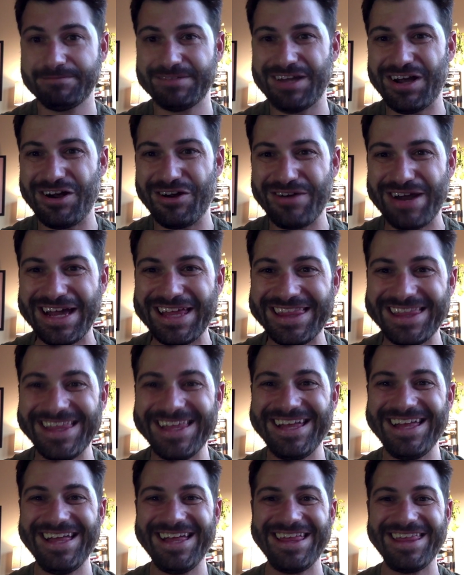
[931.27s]
All right.
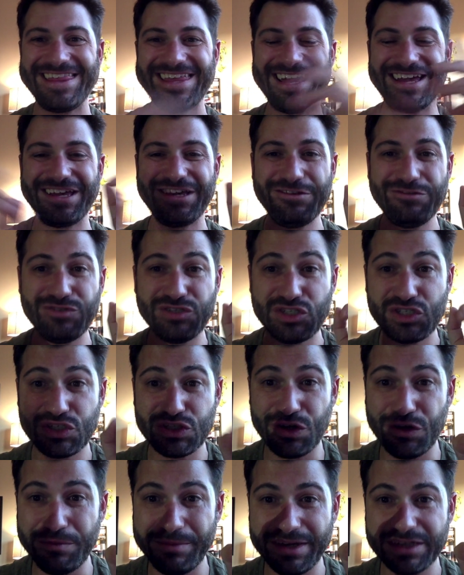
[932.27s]
Thank you
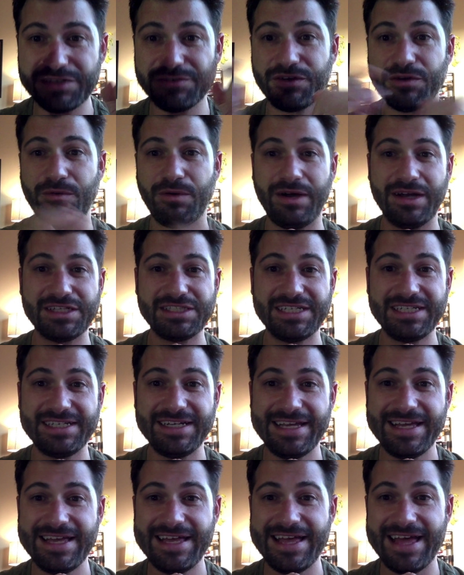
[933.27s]
so much for watching.